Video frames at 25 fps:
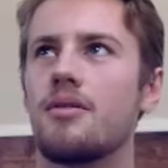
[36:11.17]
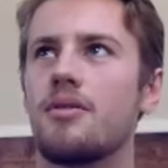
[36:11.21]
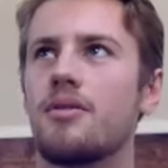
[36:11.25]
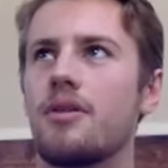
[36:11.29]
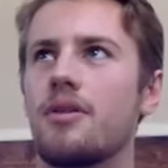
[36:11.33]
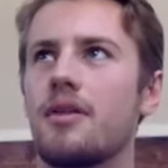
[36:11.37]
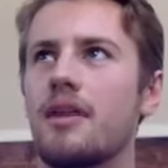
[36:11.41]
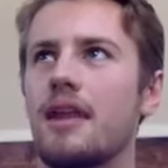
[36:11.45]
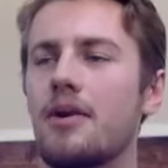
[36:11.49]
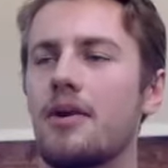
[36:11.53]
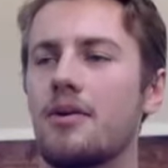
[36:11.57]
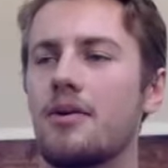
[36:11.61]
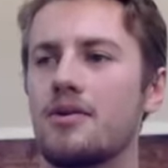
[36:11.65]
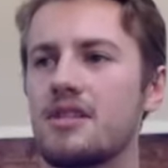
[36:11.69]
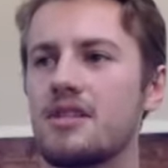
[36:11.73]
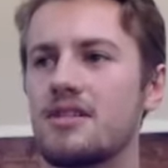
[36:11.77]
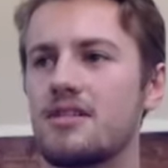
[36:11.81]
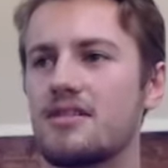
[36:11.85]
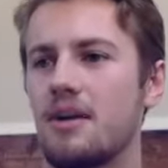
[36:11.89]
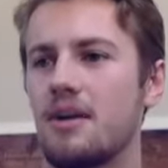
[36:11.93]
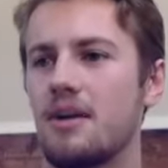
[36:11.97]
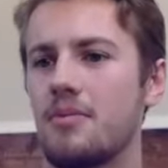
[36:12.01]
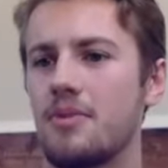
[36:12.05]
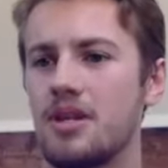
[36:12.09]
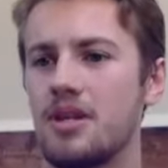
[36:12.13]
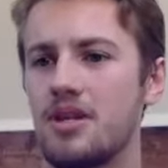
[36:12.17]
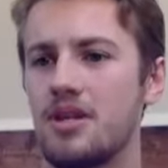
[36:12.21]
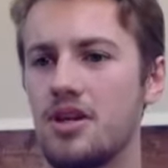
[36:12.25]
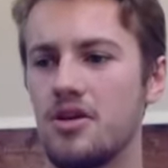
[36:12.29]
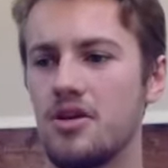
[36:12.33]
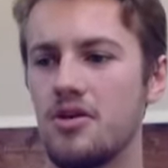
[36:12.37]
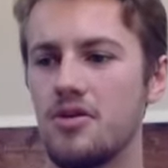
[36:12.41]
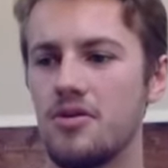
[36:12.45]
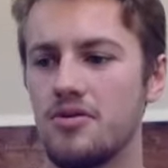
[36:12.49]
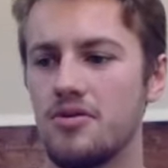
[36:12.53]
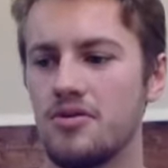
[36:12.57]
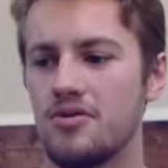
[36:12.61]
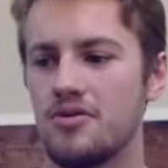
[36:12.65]
languages that we
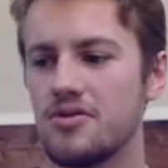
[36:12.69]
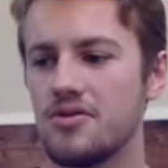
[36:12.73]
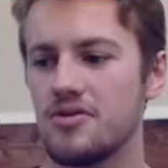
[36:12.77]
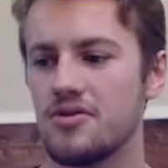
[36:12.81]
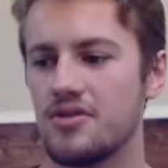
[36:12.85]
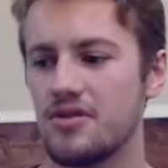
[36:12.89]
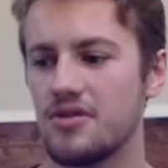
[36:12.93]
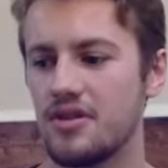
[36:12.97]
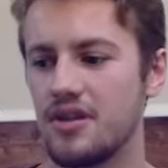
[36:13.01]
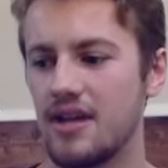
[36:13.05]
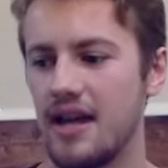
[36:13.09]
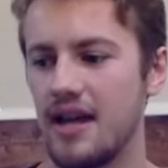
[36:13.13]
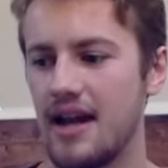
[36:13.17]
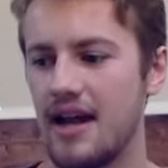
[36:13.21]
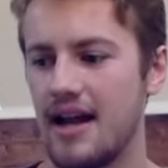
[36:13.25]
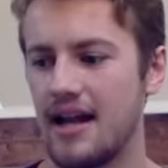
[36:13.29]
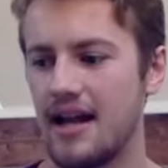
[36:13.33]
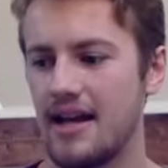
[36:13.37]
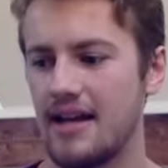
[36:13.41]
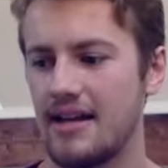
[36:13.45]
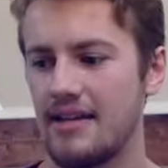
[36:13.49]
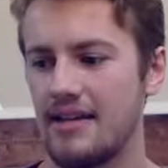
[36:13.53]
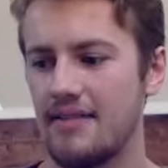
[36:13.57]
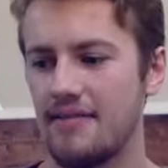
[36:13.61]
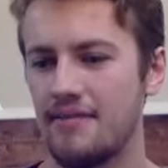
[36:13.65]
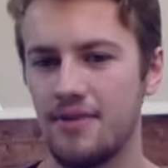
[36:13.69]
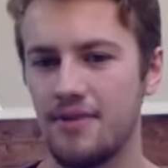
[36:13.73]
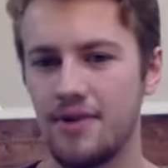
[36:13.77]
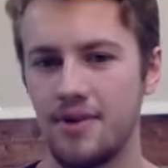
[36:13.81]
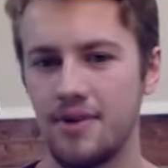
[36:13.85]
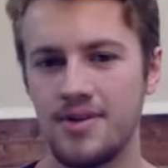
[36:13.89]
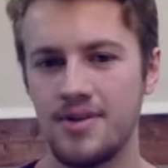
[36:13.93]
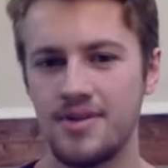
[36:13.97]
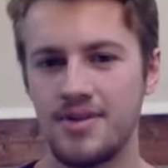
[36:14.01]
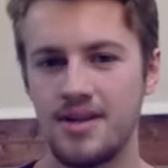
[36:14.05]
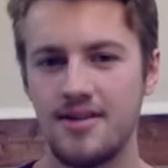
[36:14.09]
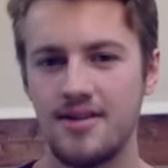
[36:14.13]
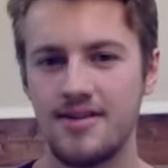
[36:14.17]
use can
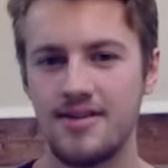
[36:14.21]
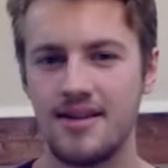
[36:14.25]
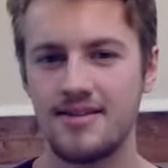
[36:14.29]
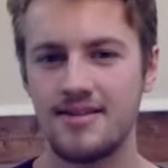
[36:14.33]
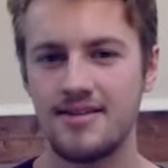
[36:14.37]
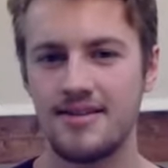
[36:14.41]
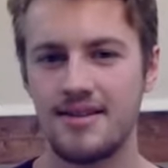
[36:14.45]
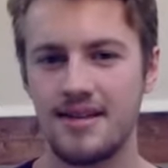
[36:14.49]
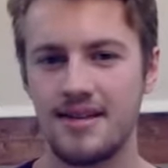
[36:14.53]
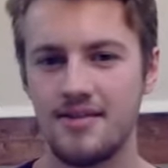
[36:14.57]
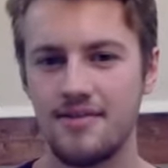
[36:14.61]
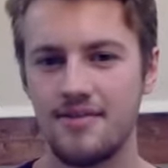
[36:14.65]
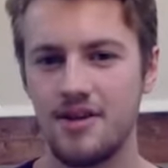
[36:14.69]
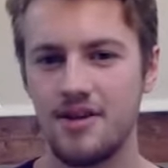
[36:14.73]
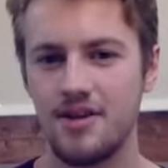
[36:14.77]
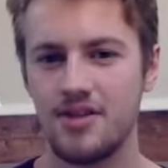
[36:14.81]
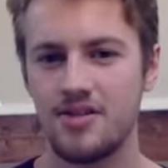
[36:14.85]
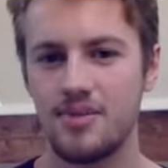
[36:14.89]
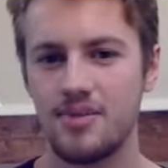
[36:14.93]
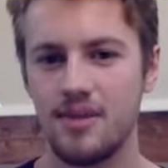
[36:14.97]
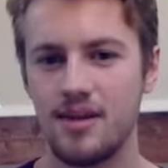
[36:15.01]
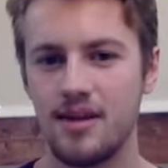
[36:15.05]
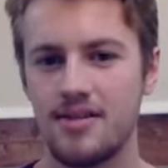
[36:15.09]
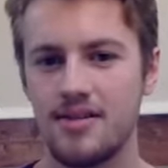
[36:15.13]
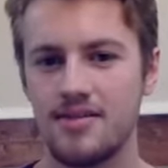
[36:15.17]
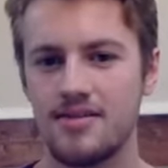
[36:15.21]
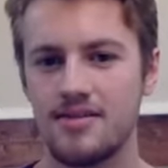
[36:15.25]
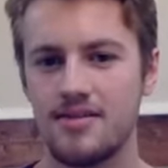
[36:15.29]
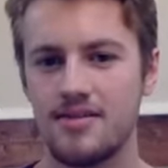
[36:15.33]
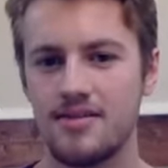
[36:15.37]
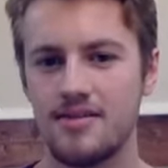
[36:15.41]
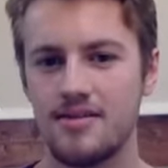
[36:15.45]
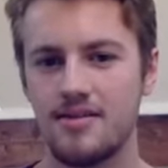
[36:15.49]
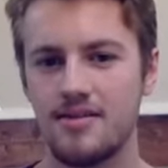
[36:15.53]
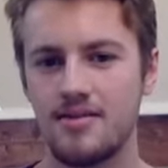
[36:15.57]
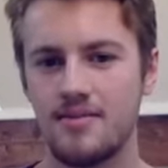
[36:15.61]
influence our identity in the first place.